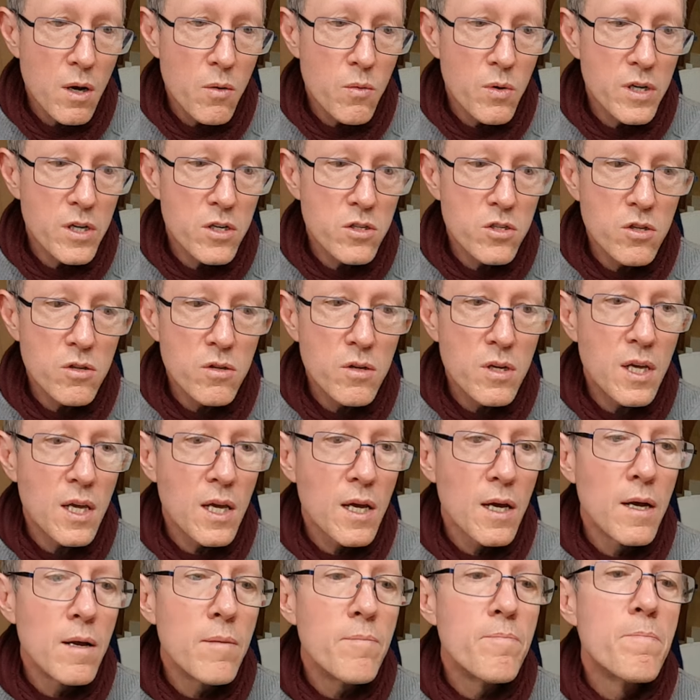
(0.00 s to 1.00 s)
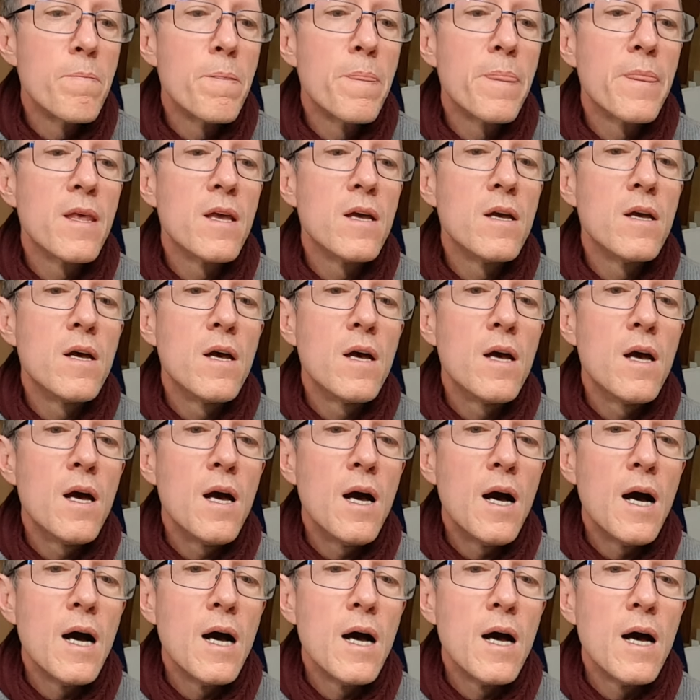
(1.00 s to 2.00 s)
I want to do here.
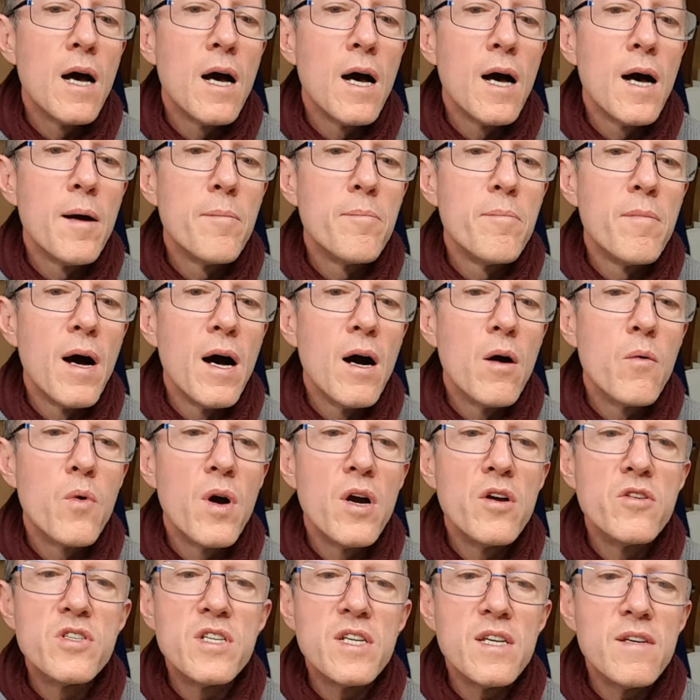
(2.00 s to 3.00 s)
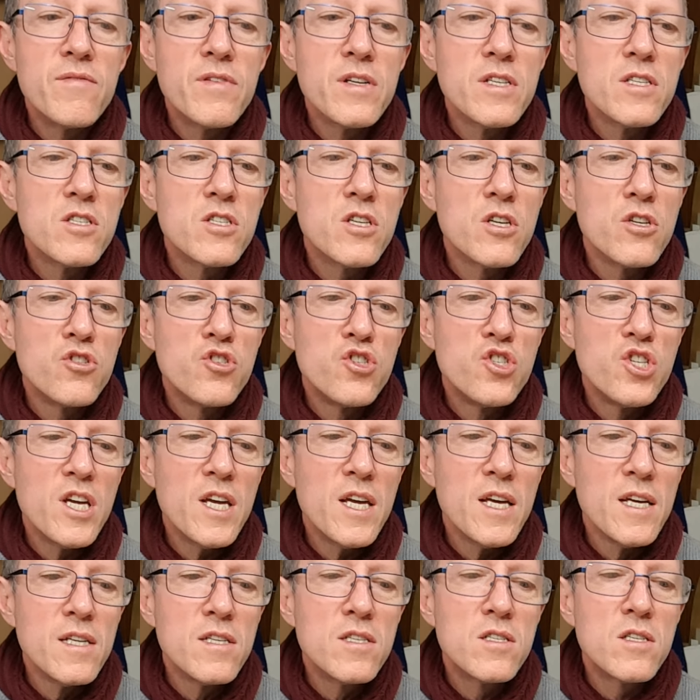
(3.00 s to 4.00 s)
I won't even
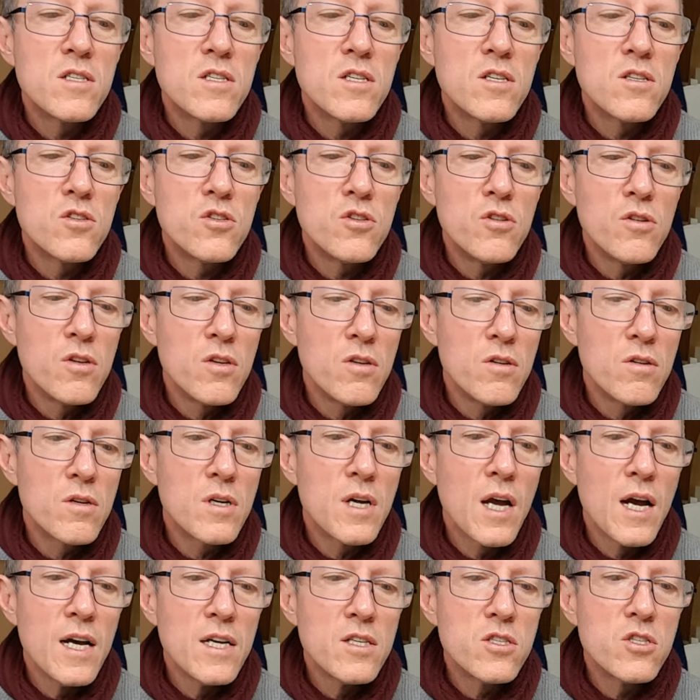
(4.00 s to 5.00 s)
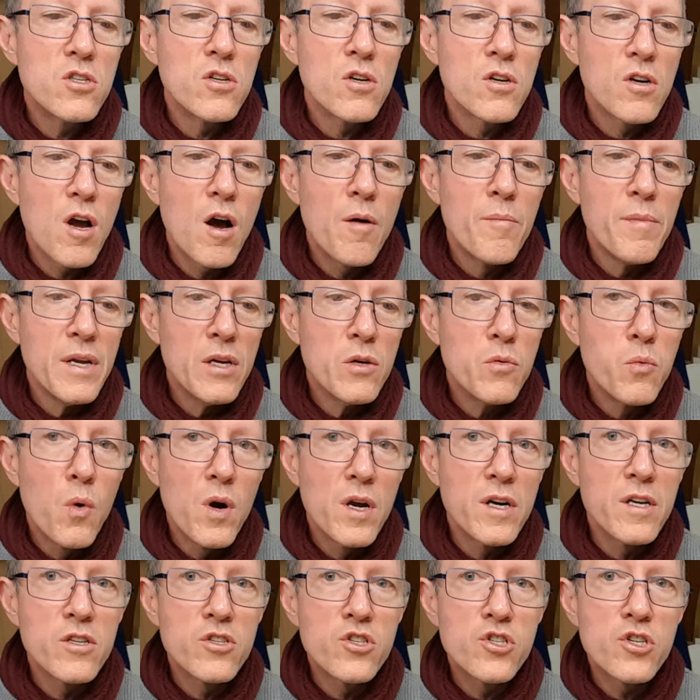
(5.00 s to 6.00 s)
suggest to you guys to comment
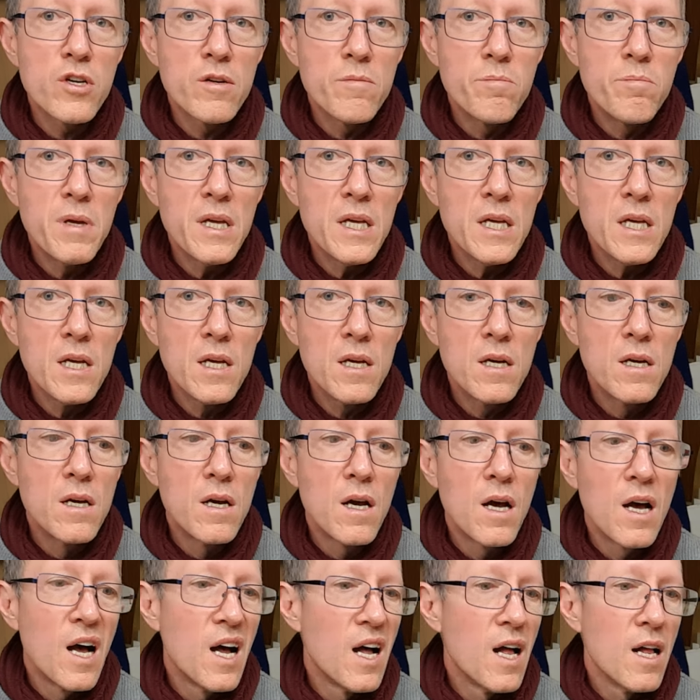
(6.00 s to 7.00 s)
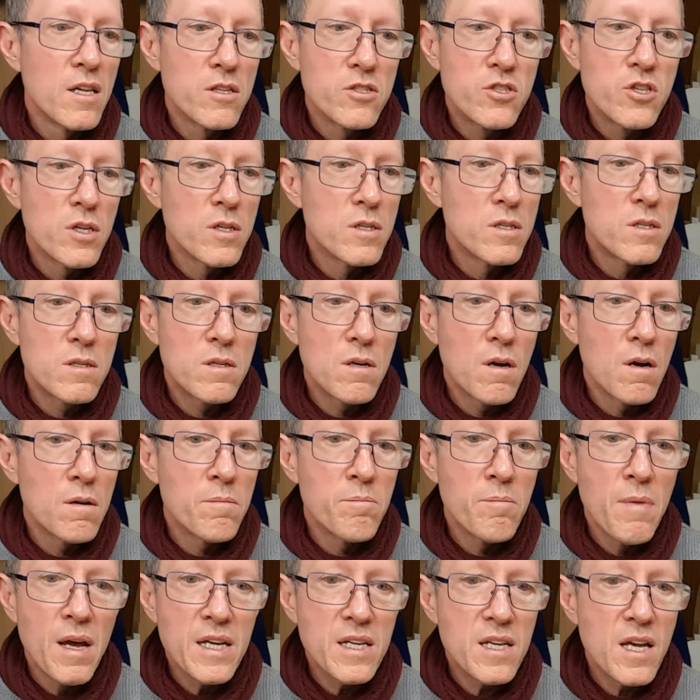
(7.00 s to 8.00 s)
what it should be. I'll just start
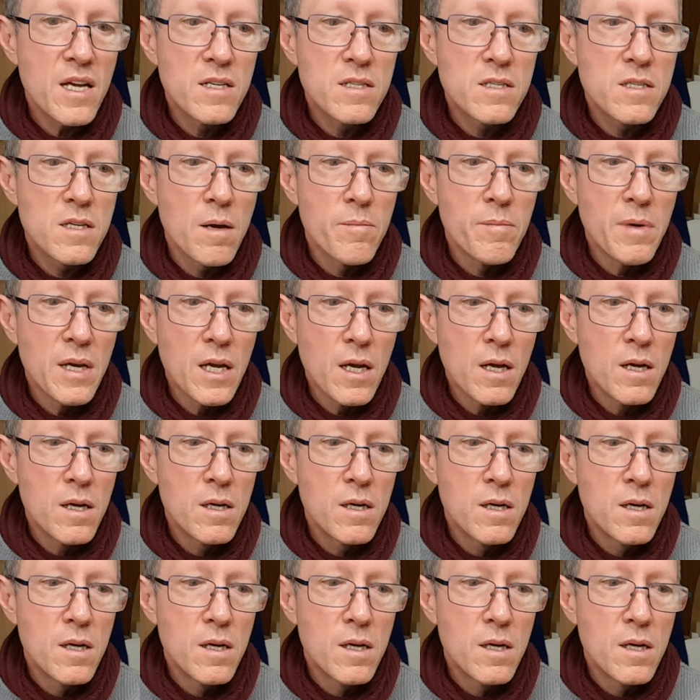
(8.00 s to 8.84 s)
making something.